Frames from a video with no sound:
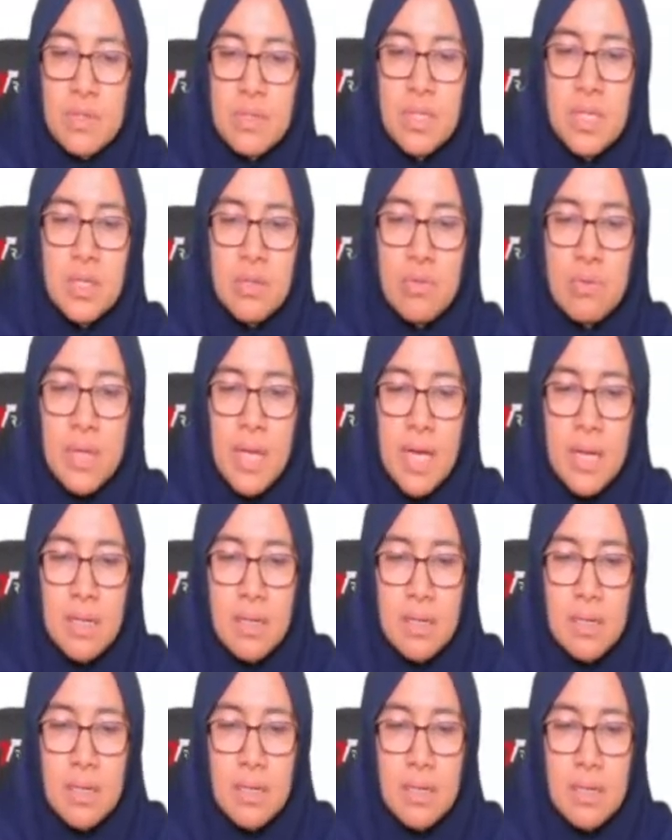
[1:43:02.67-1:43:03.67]
Just look at
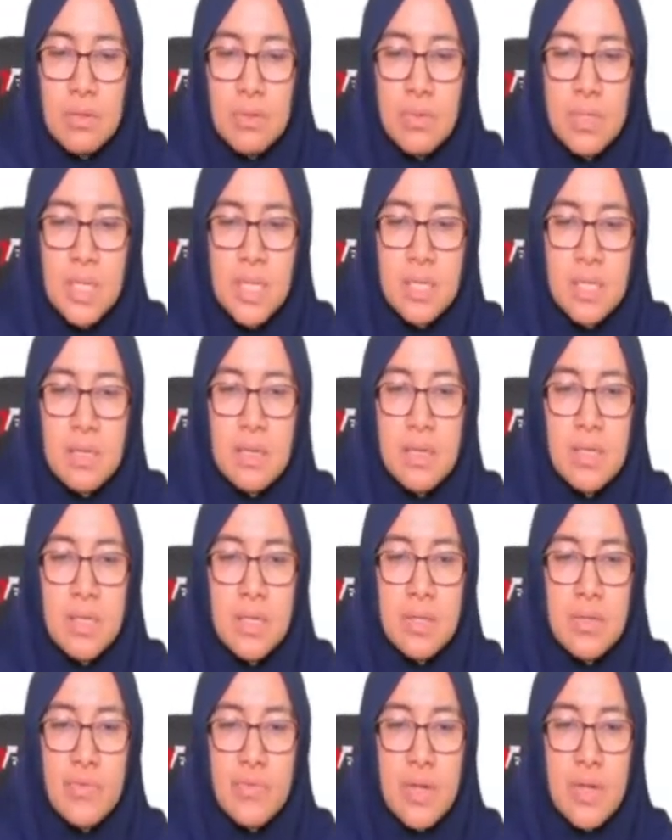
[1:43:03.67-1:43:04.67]
into this. This is
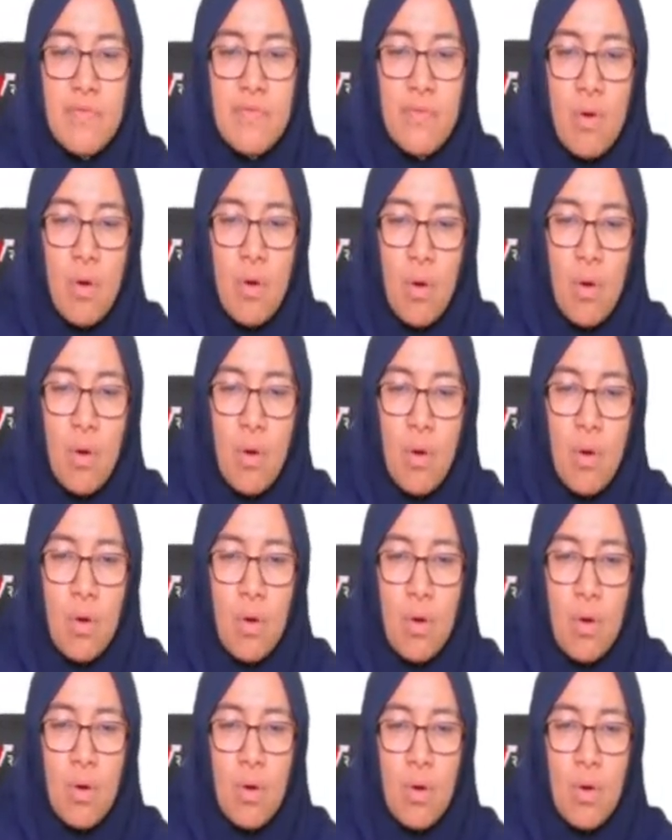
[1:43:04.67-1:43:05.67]
3, 4.
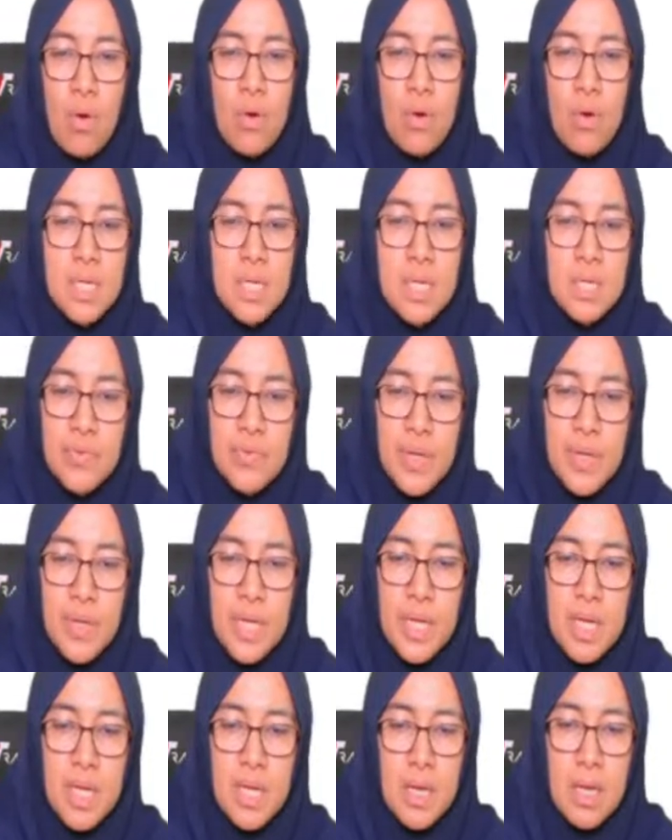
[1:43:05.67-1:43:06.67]
This is
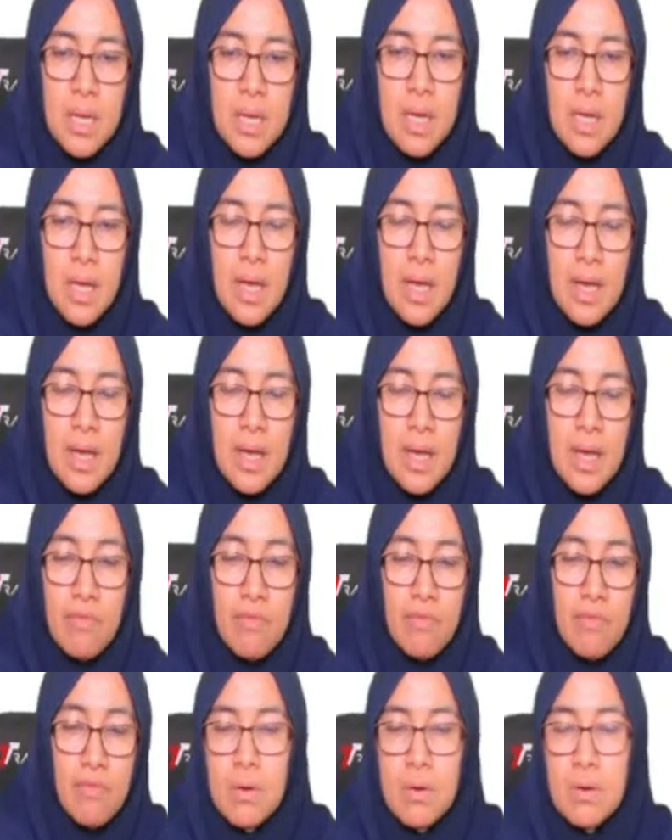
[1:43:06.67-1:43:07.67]
3 and
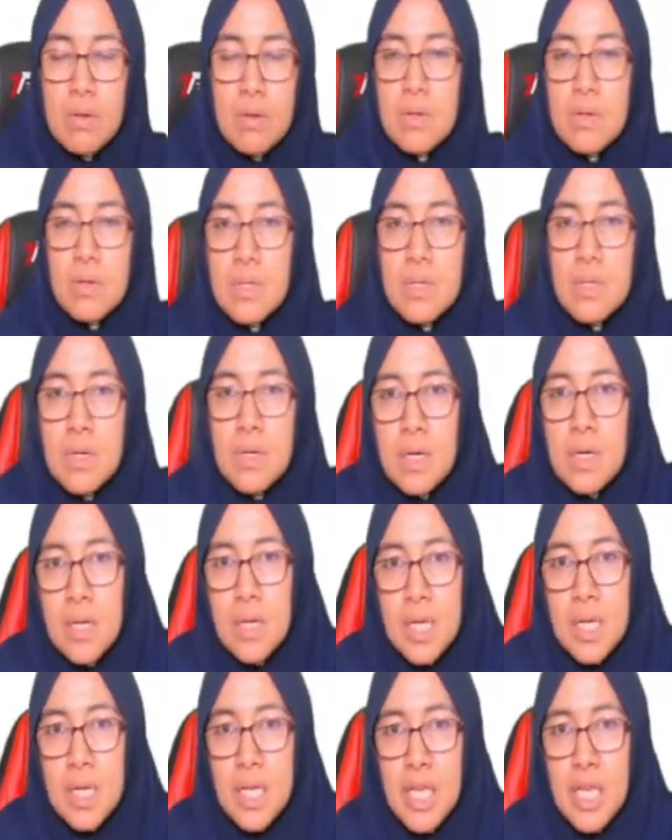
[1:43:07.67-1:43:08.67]
4.
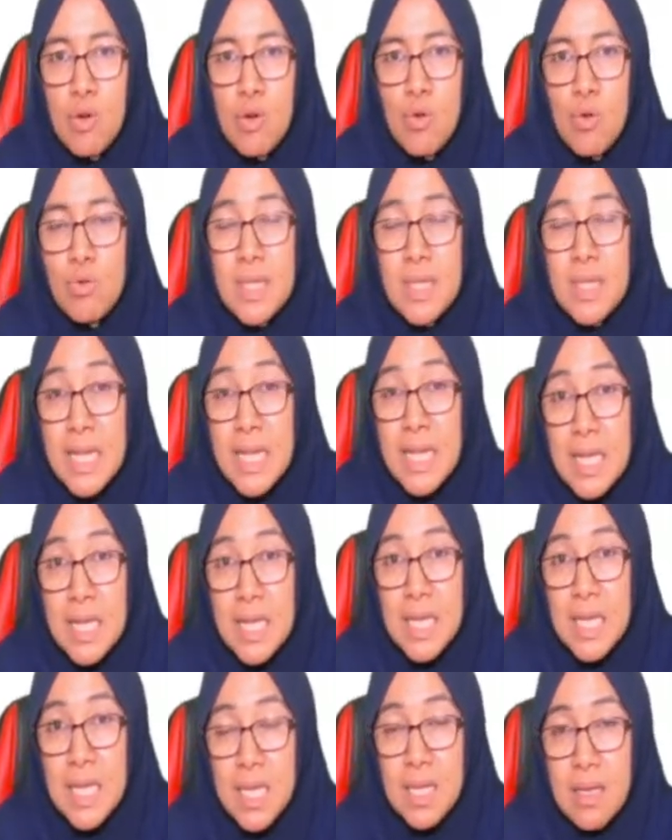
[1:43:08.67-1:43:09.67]
Q3.
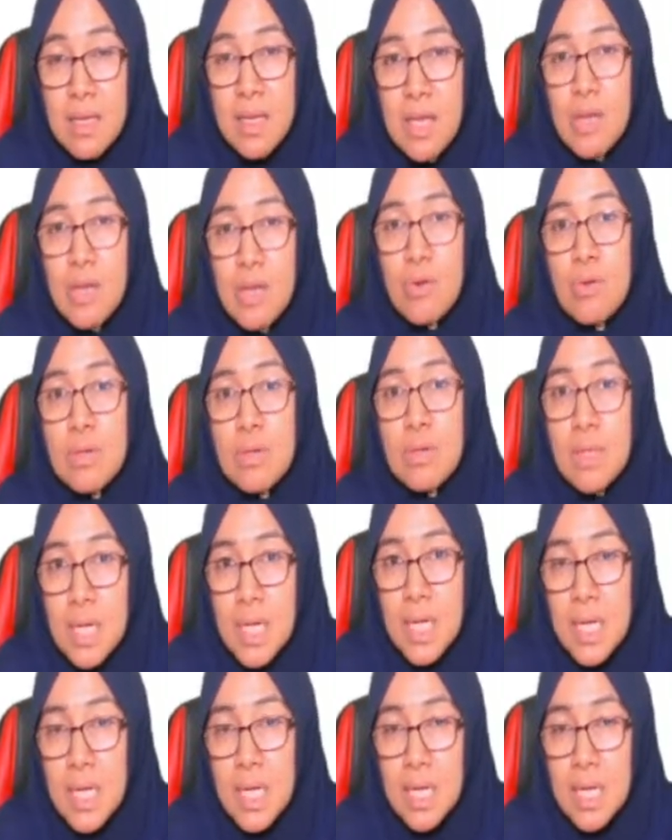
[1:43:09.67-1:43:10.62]
Q3.